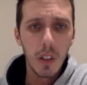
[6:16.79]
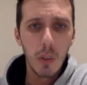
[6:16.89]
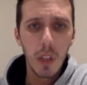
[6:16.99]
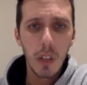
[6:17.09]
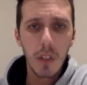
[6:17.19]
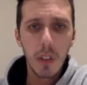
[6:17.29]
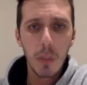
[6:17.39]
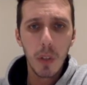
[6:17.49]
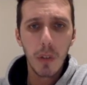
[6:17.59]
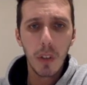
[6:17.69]
we have this
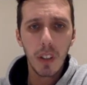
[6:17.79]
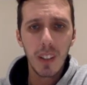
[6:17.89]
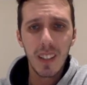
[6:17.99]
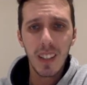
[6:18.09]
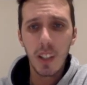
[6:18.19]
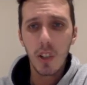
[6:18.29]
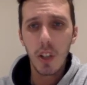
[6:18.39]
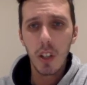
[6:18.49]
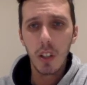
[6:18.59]
perfect ascending channel.